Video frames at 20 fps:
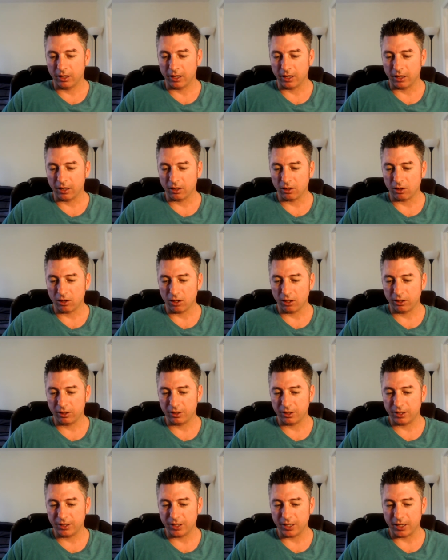and call
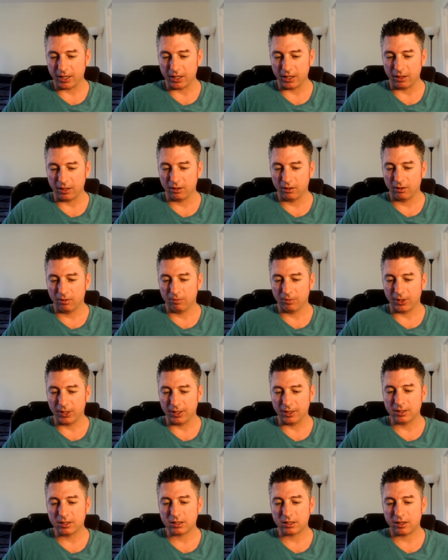it a day. But
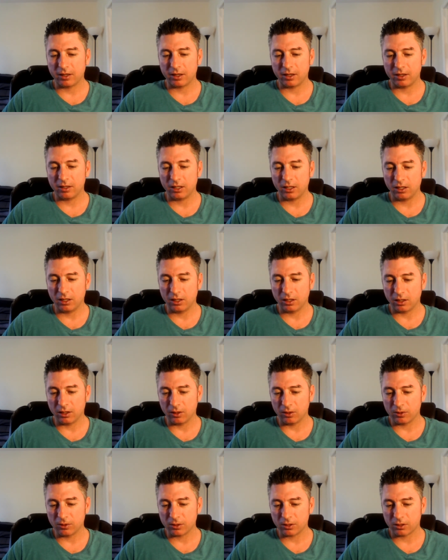instead, he
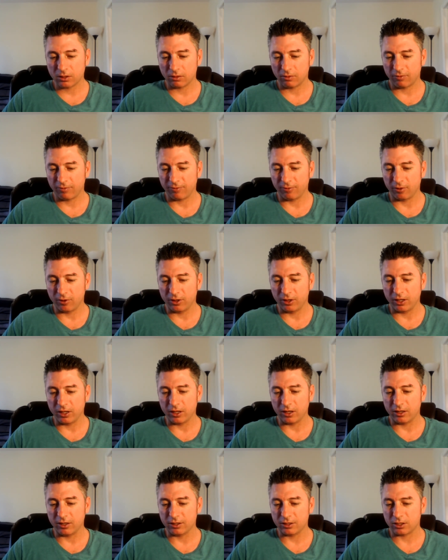goes for
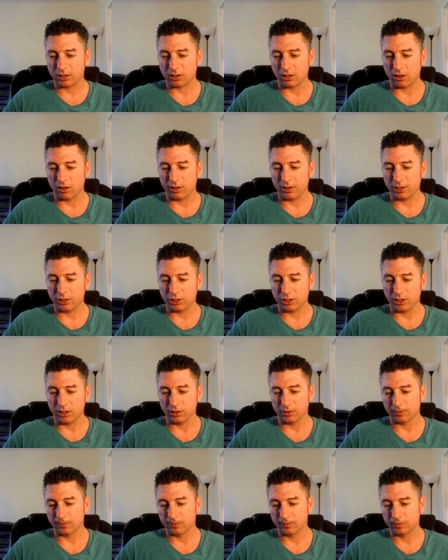the astonishing.
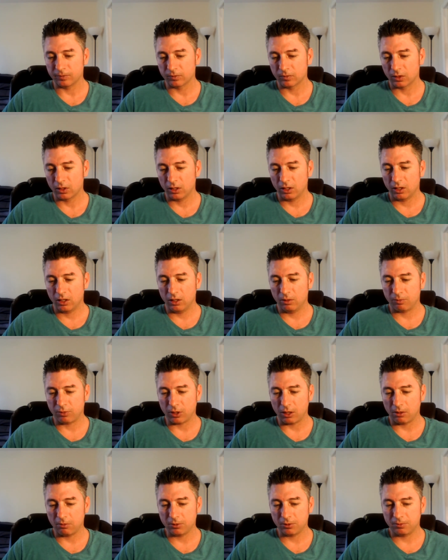He
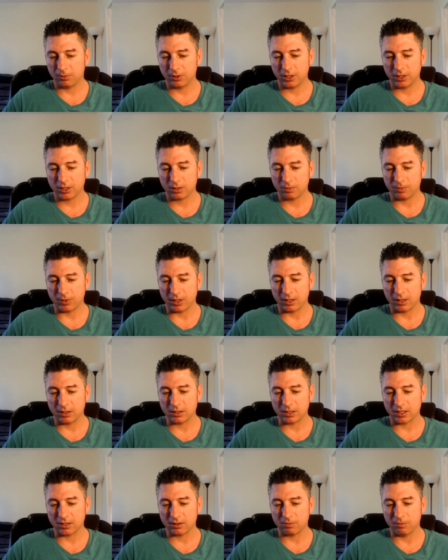probably
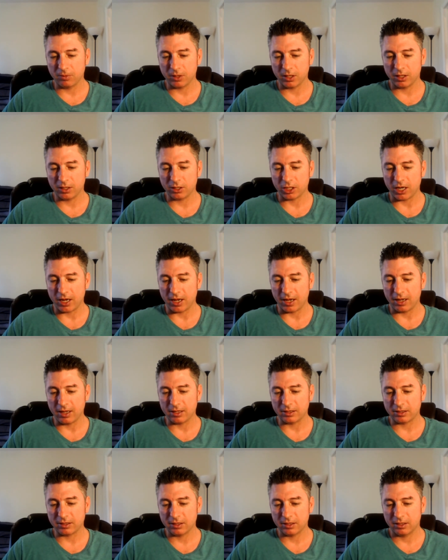spends as much
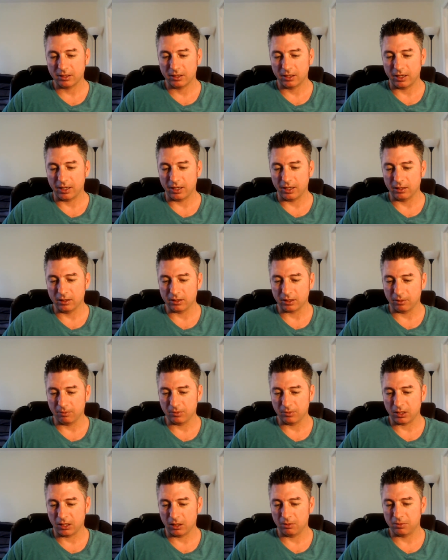as, and
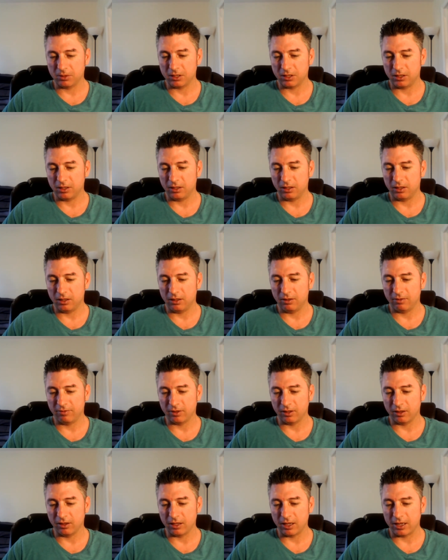sometimes
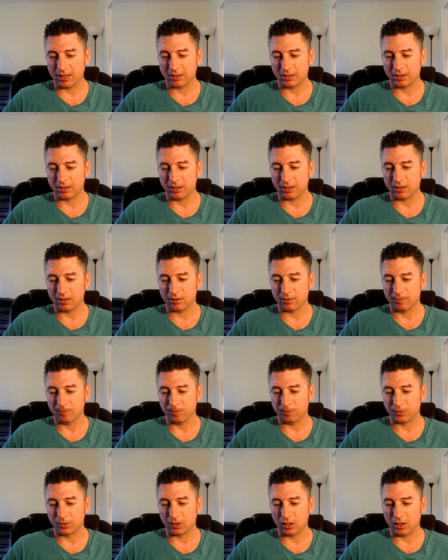even less than,
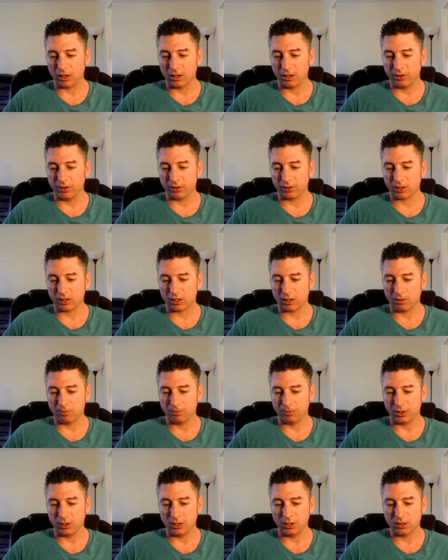other
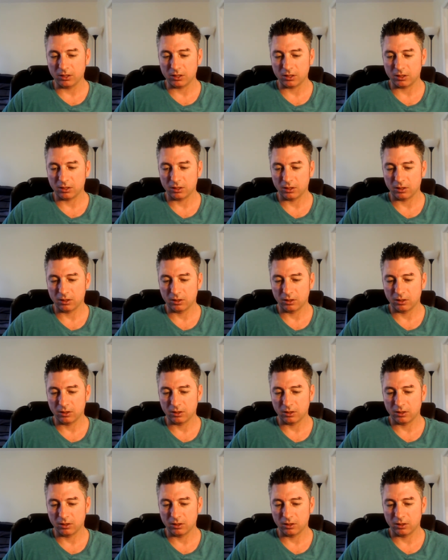companies